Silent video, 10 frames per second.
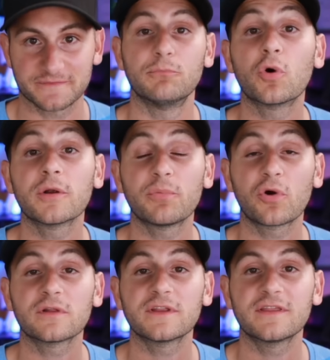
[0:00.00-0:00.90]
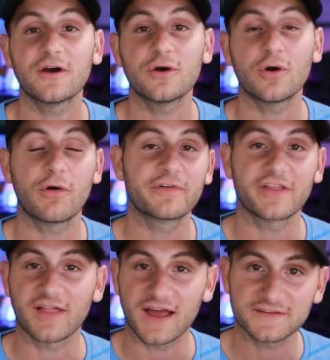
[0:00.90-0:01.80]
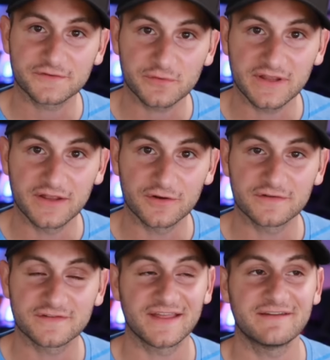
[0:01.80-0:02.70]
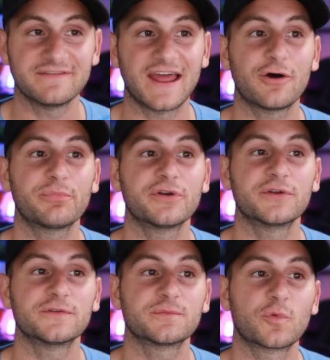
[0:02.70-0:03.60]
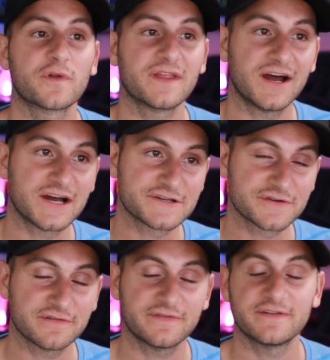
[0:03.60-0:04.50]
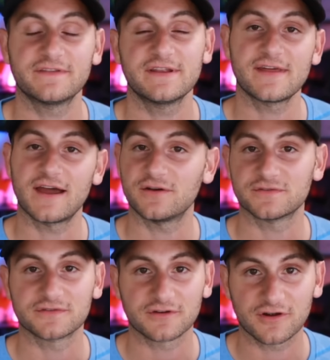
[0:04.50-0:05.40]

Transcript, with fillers: More importantly though, over the last 3 years, they've now produced more than 150,000